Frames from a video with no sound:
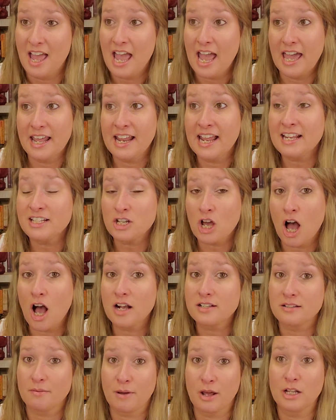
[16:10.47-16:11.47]
and he
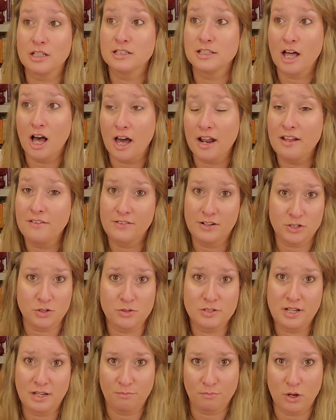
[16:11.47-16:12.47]
talks about a lot of
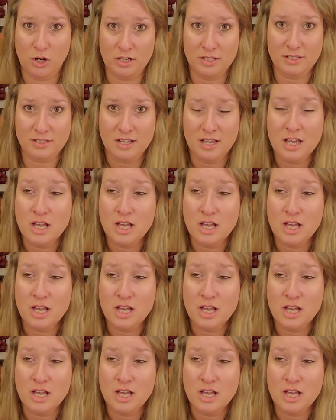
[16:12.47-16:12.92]
interesting books.